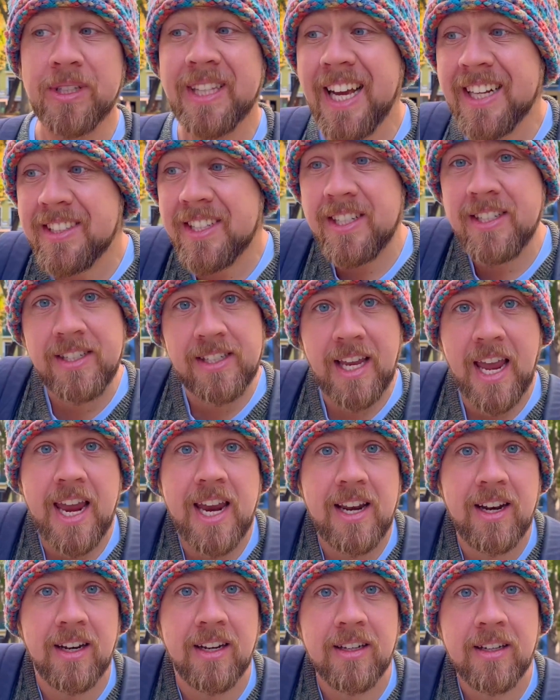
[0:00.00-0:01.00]
that's
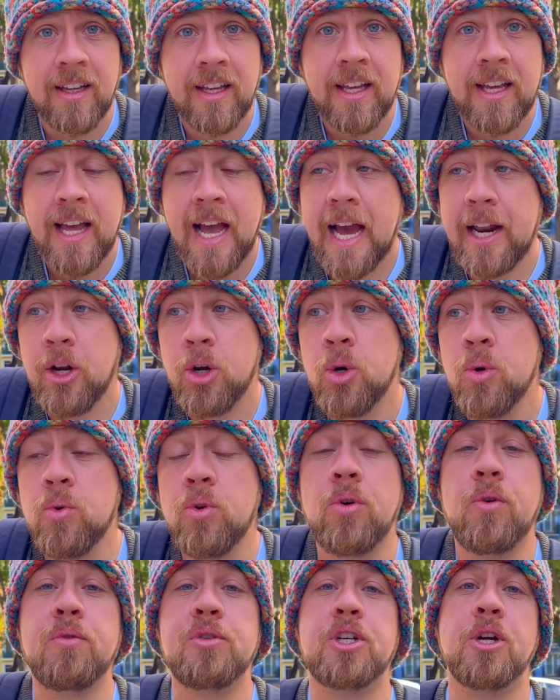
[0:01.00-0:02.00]
insane. And who
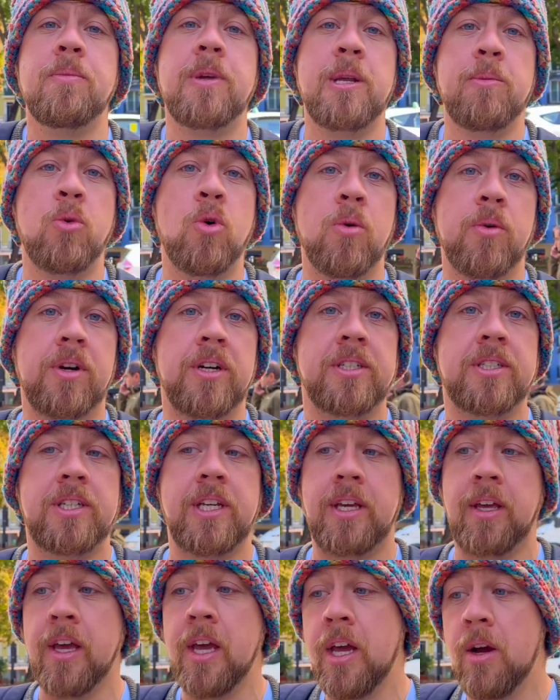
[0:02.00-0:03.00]
knows how many more we're gonna
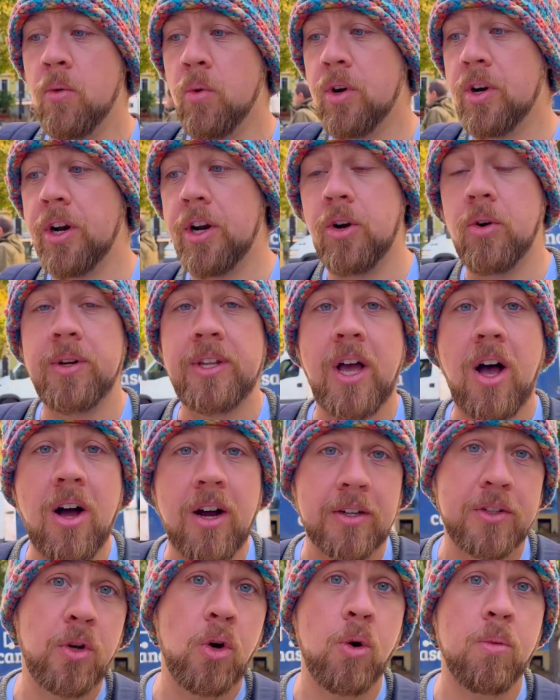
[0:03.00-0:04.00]
see. We're gonna know in the
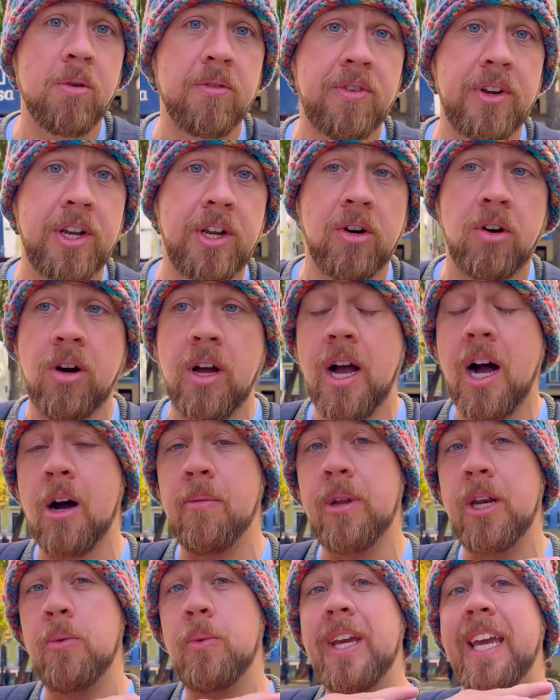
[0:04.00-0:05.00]
October video how
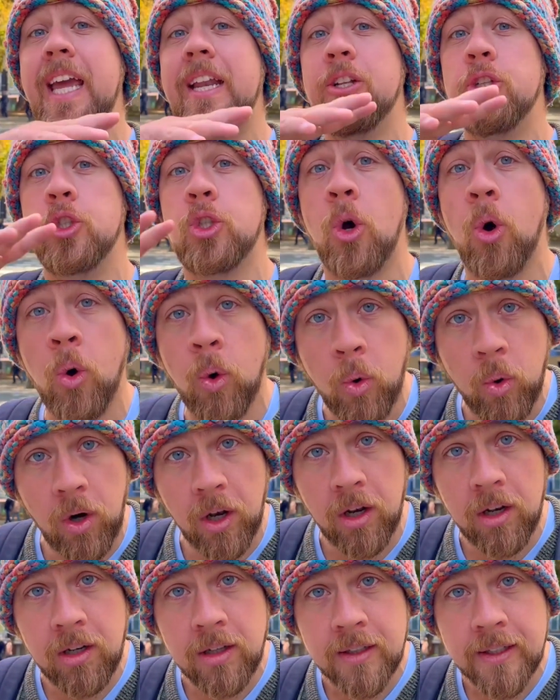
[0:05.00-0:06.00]
many we get in
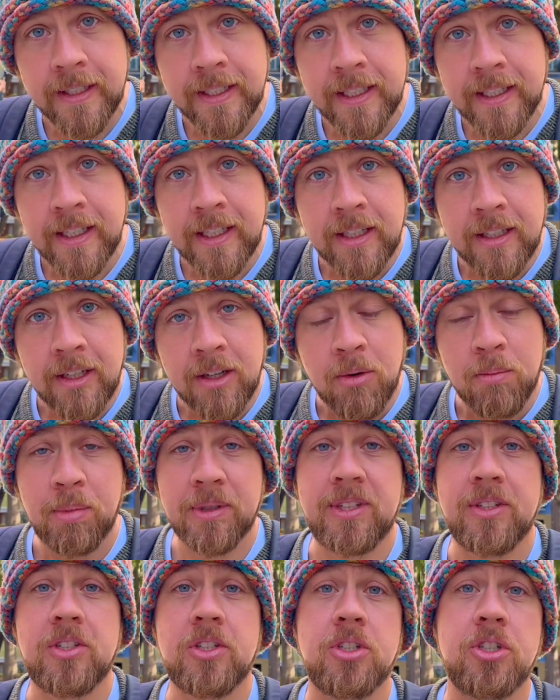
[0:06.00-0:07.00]
total, but
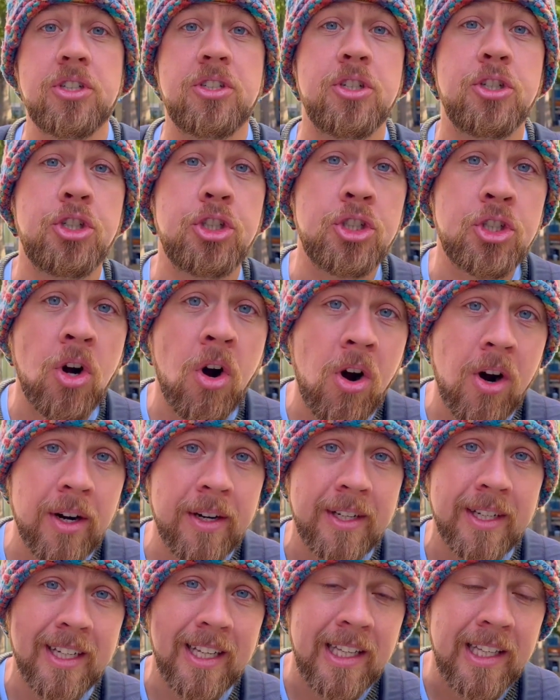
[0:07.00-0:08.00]
this is just a
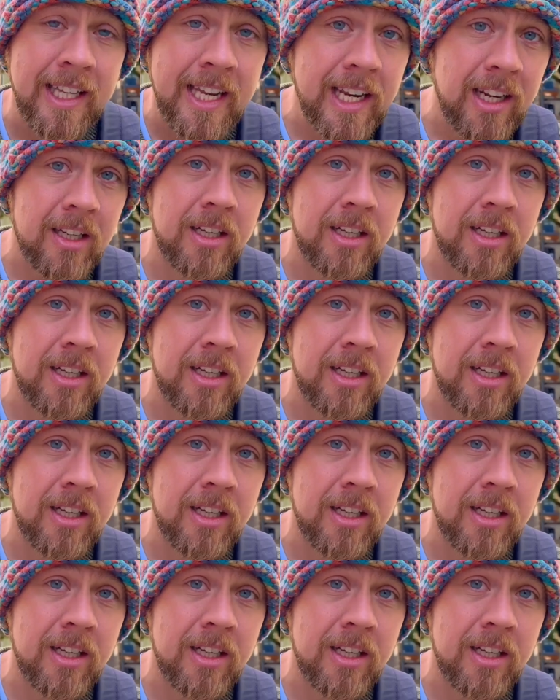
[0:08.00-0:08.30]
short little